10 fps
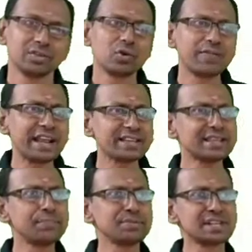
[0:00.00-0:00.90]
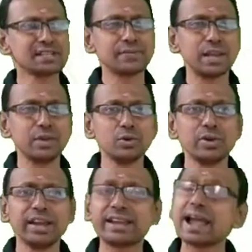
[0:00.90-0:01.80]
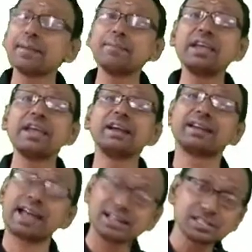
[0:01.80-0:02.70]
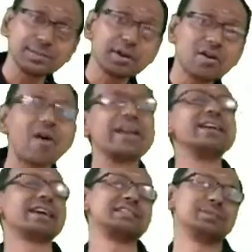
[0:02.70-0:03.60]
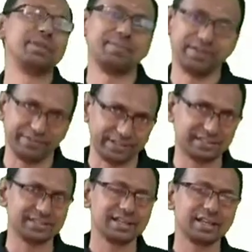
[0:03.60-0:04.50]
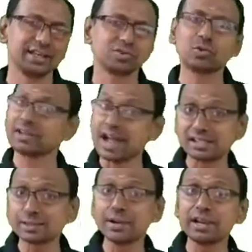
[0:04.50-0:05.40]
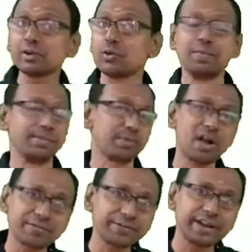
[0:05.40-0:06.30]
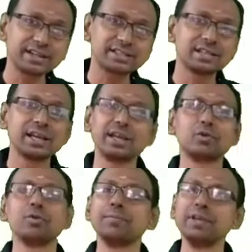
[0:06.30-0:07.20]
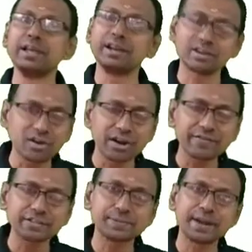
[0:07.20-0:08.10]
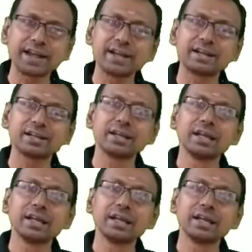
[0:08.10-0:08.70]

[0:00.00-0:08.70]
So when I say business value, it can be tangible or intangible benefits. So tangible, it could be profits, it could be return on investment,